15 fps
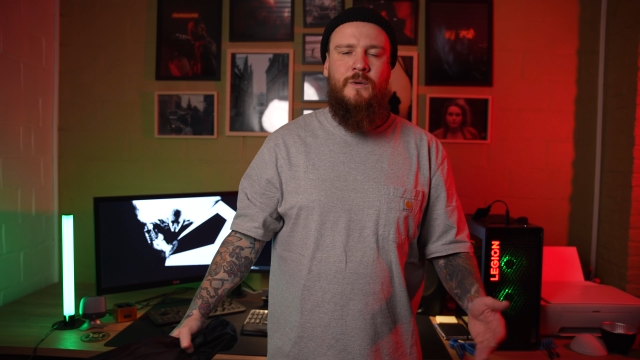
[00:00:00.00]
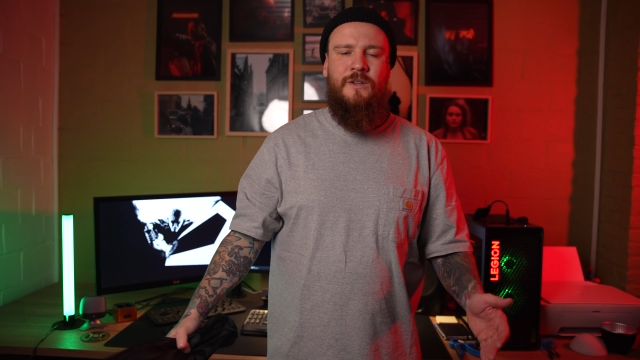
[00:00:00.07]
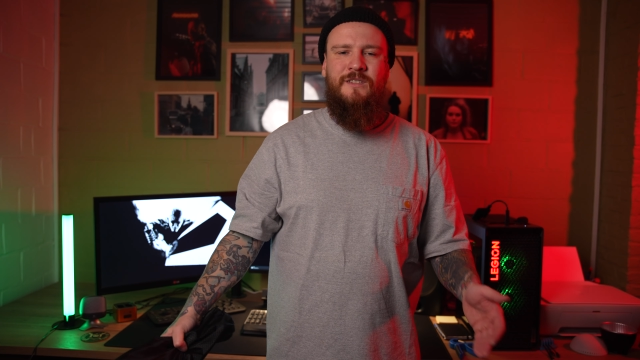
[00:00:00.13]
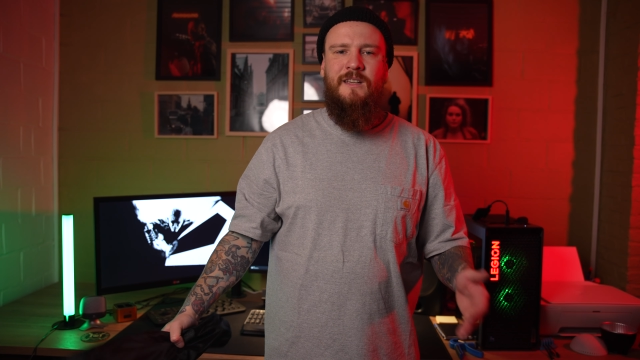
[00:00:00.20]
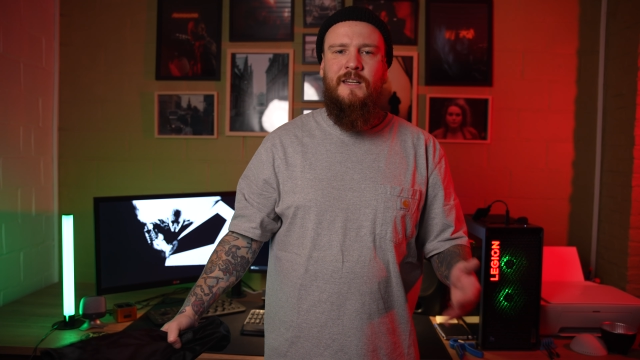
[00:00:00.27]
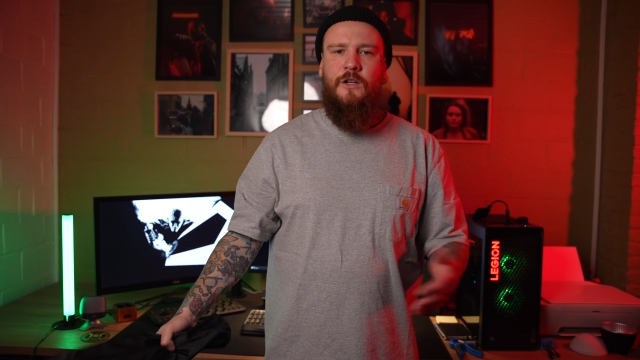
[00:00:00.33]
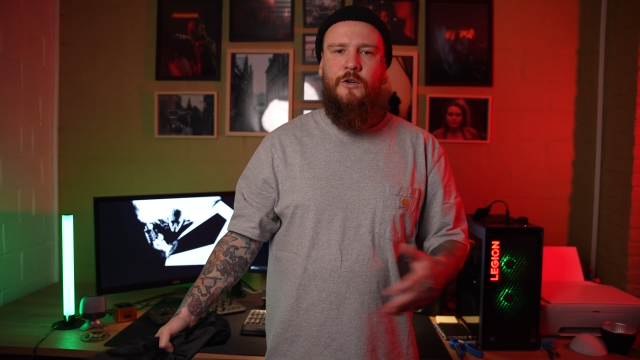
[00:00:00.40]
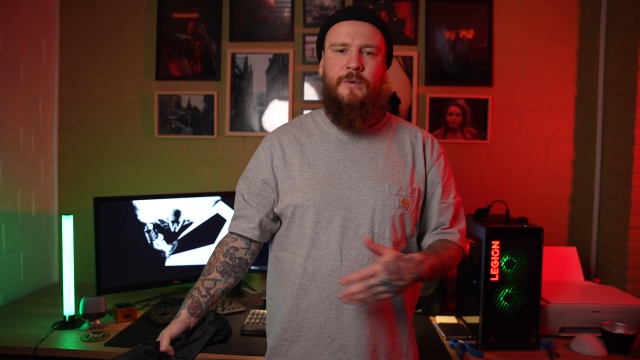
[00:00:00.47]
Once
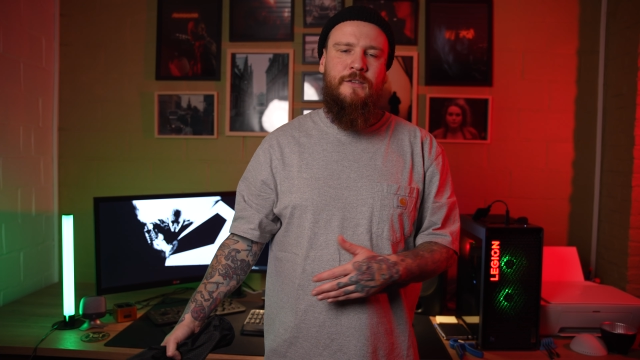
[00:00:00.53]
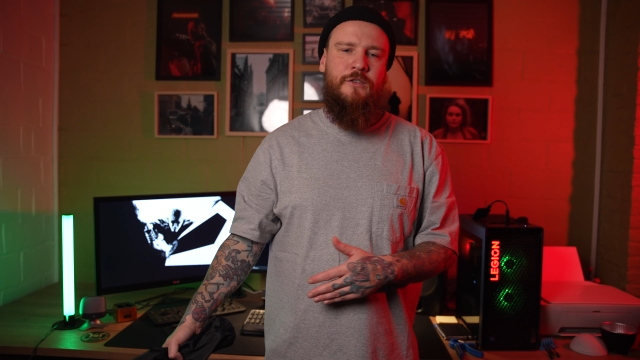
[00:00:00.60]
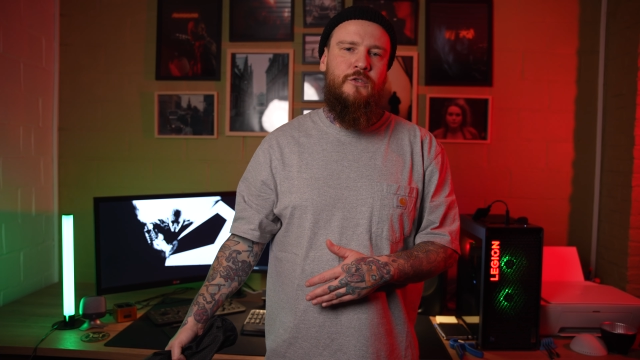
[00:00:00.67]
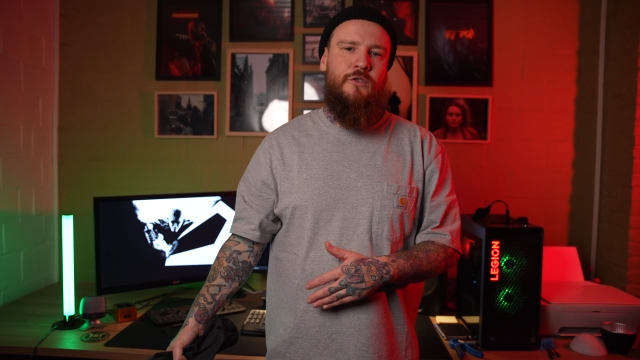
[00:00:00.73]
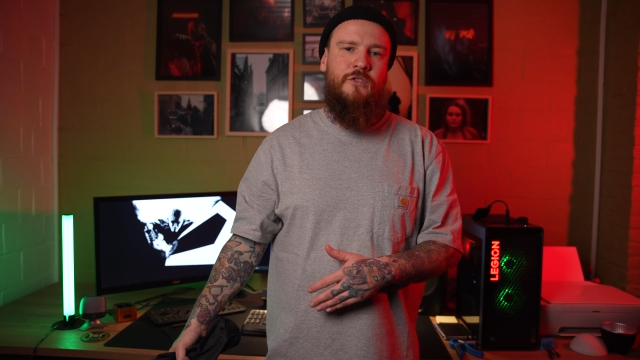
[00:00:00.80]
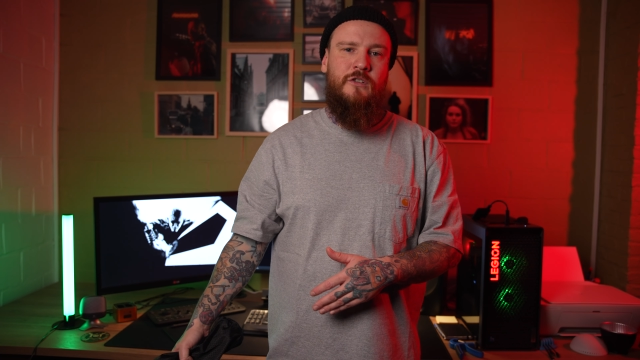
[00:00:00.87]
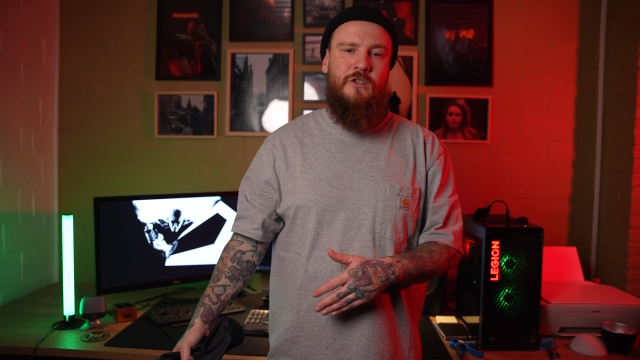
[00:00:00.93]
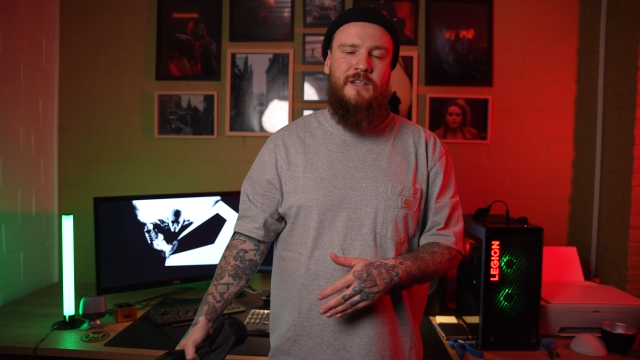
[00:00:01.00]
again, great to
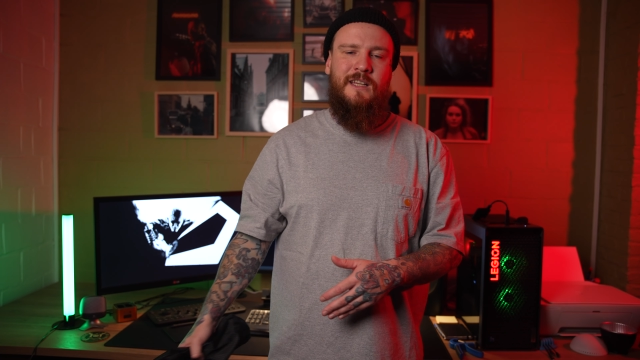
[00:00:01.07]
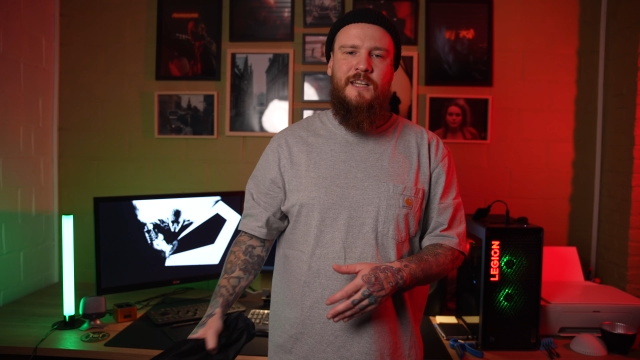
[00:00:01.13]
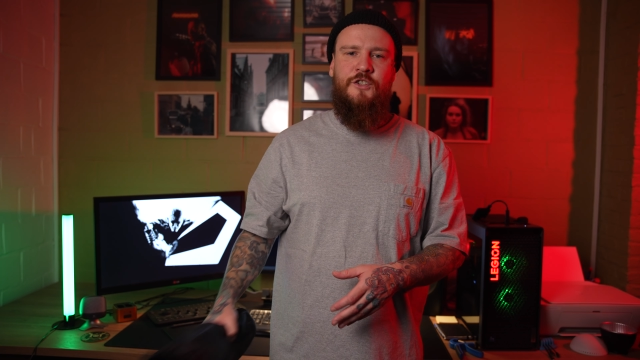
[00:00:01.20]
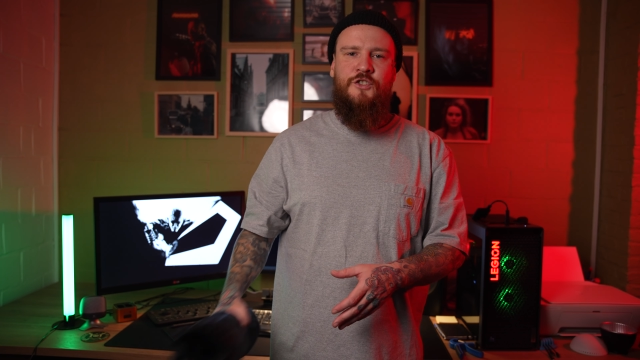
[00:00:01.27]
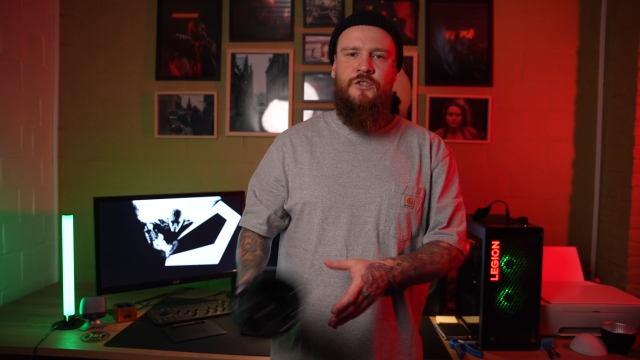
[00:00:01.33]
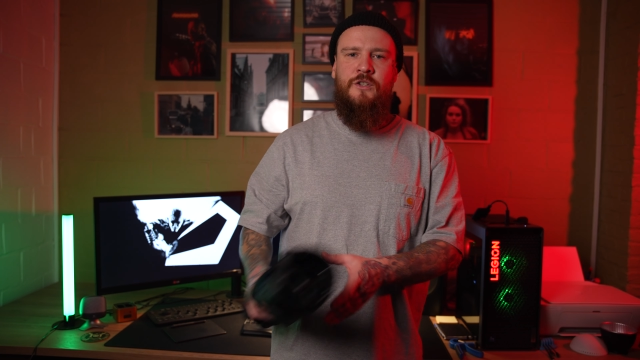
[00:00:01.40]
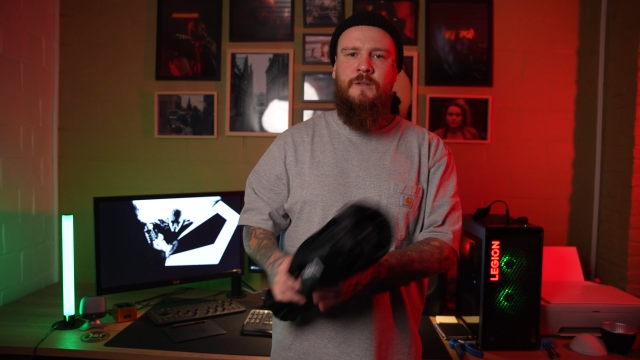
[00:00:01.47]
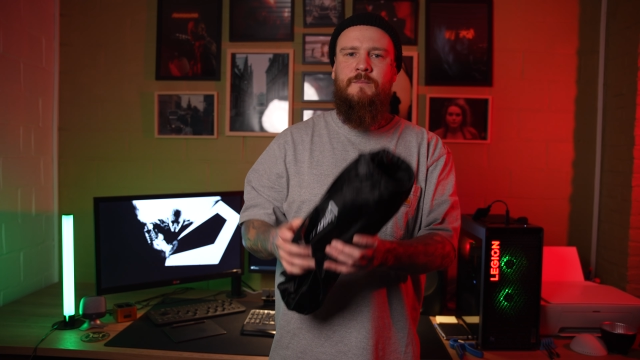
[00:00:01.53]
use on
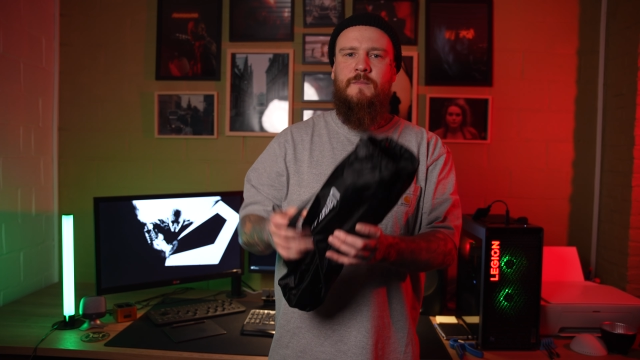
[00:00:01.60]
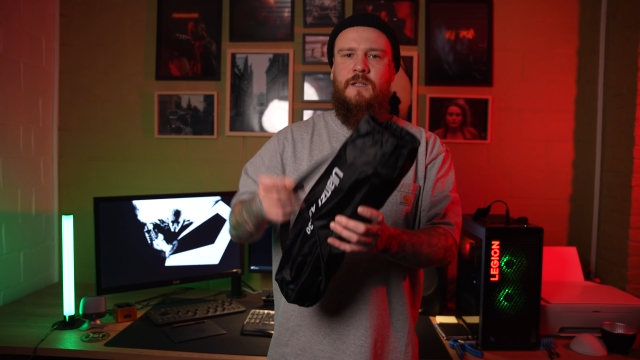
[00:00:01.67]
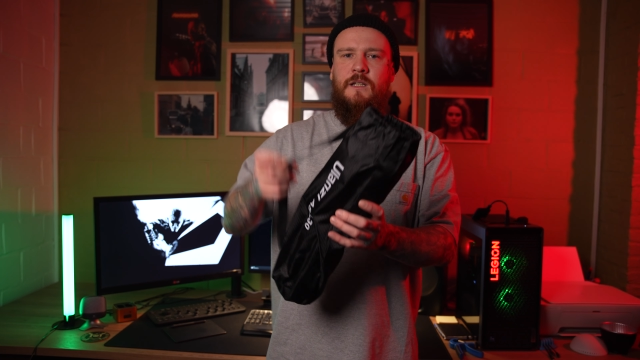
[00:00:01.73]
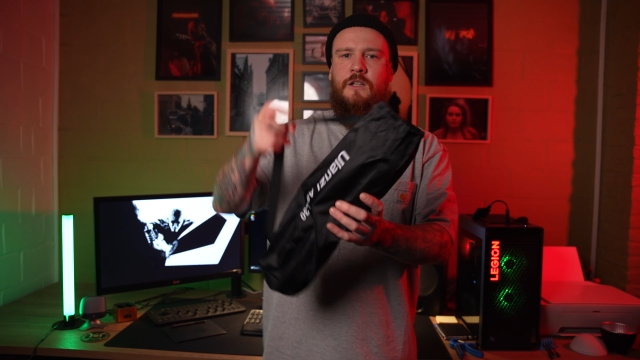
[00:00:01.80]
location.